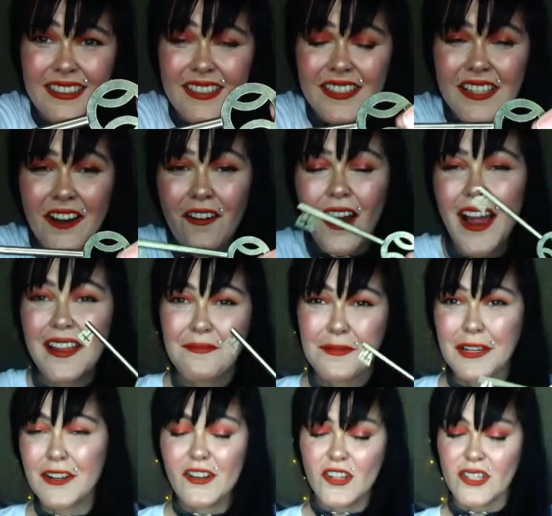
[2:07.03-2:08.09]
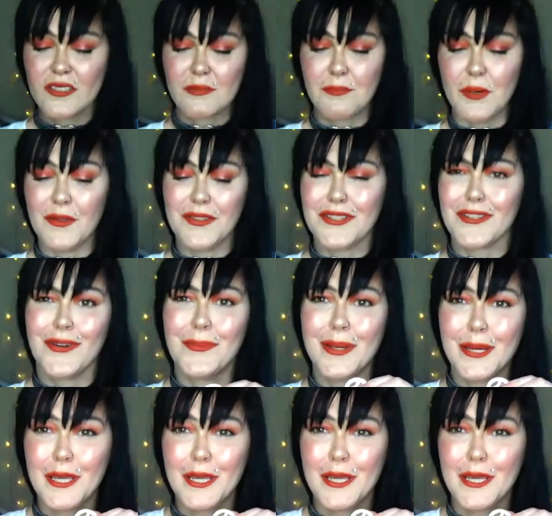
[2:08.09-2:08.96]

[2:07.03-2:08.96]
So I'm gonna just put this on my